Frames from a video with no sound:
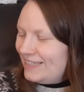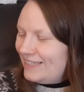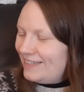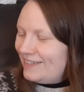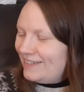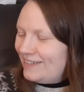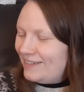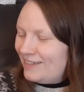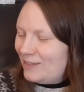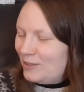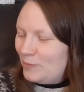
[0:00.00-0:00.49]

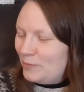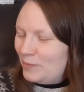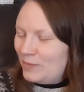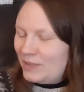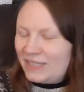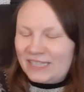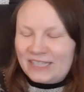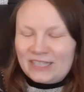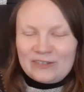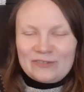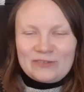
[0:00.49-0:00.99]

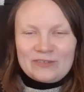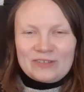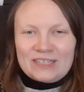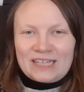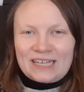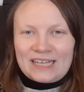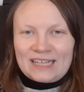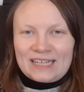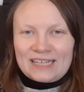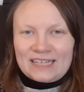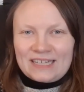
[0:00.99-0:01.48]
been gifted
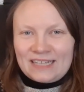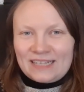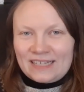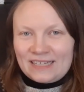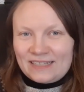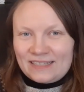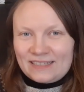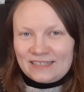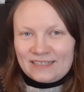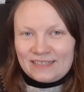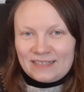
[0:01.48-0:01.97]
at
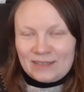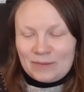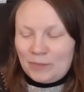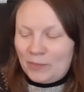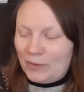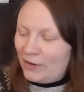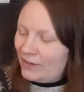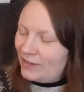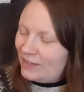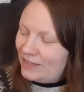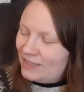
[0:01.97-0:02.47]
a
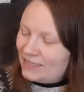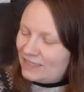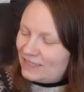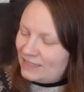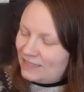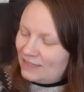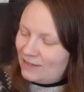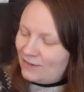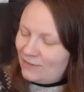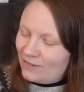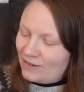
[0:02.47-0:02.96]
point
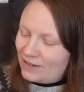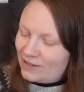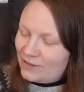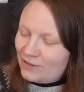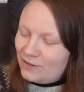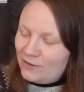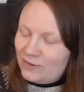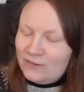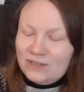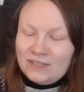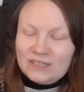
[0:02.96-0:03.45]
long
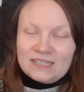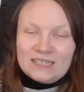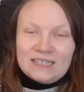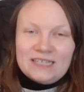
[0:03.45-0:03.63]
ago,